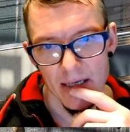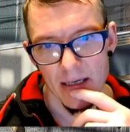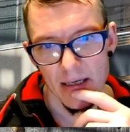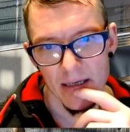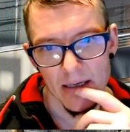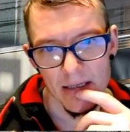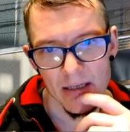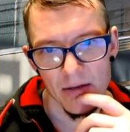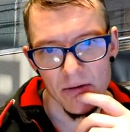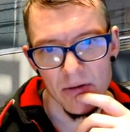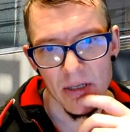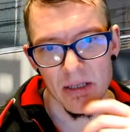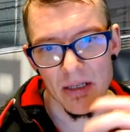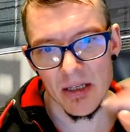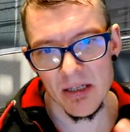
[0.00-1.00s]
So
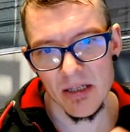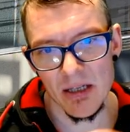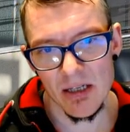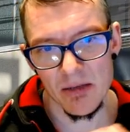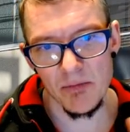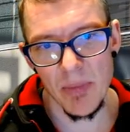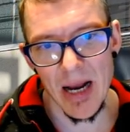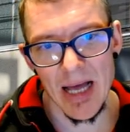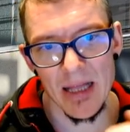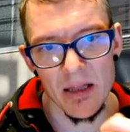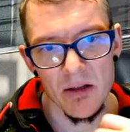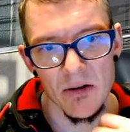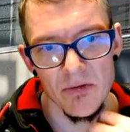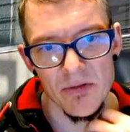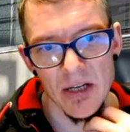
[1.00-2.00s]
this blend
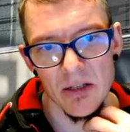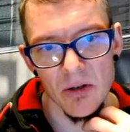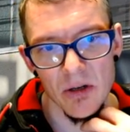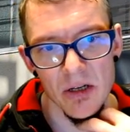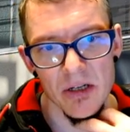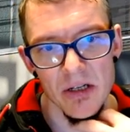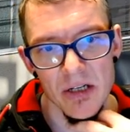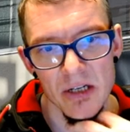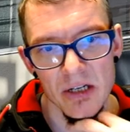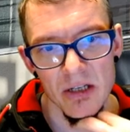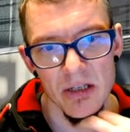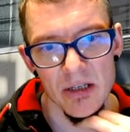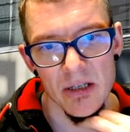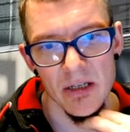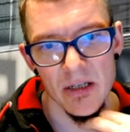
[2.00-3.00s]
of technology
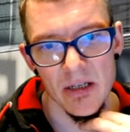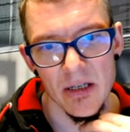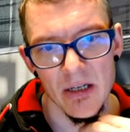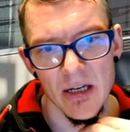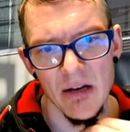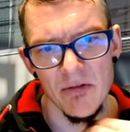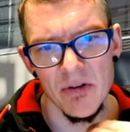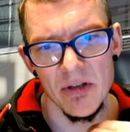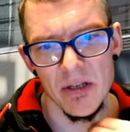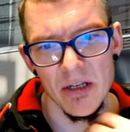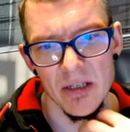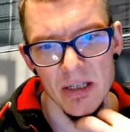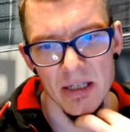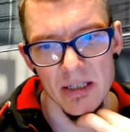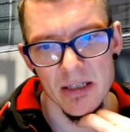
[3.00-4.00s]
and everything,
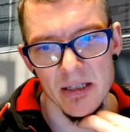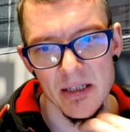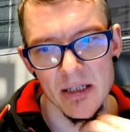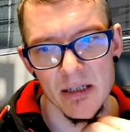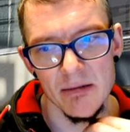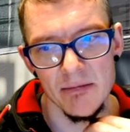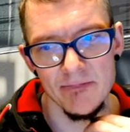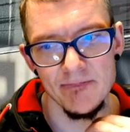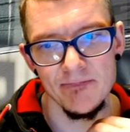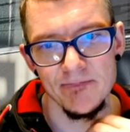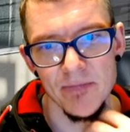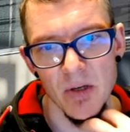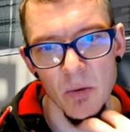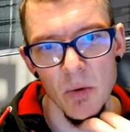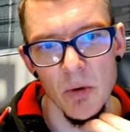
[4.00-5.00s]
that's
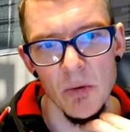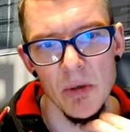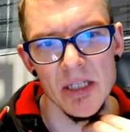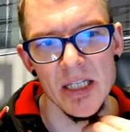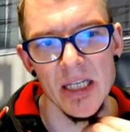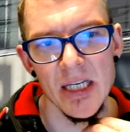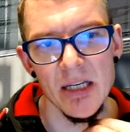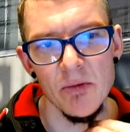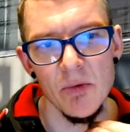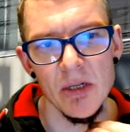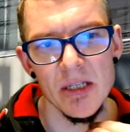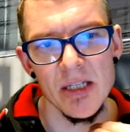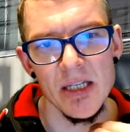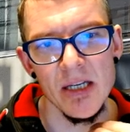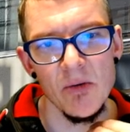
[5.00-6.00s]
we'll
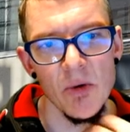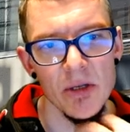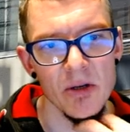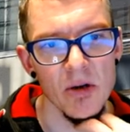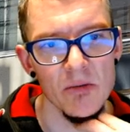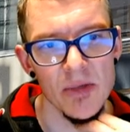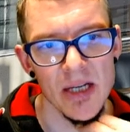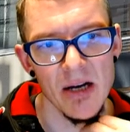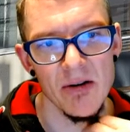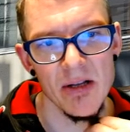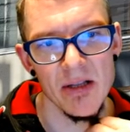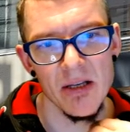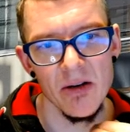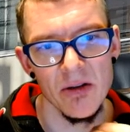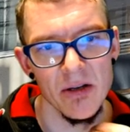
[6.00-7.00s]
see what comes out at
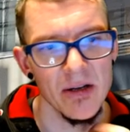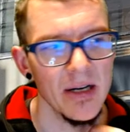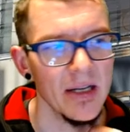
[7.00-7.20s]
the other end